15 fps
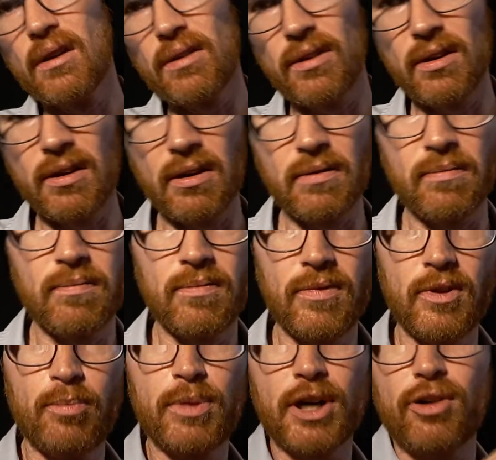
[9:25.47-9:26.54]
the
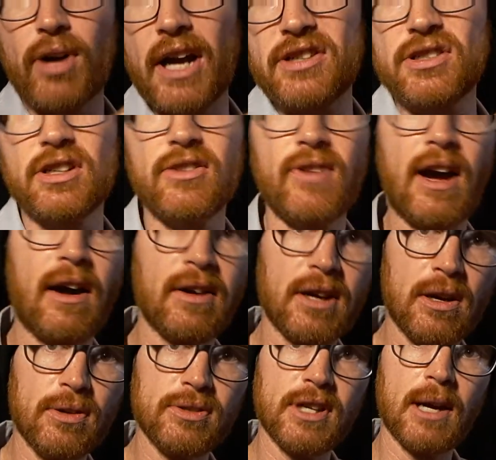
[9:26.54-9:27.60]
progression of how it
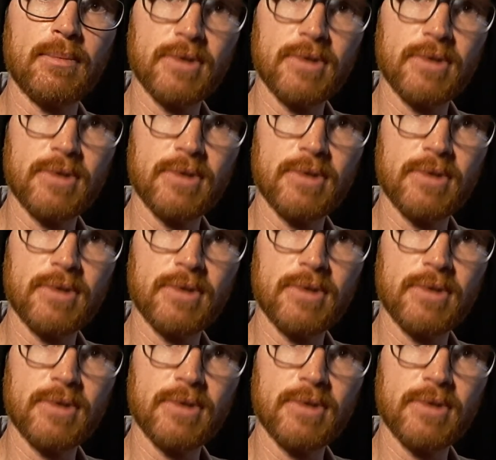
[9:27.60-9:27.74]
goes up.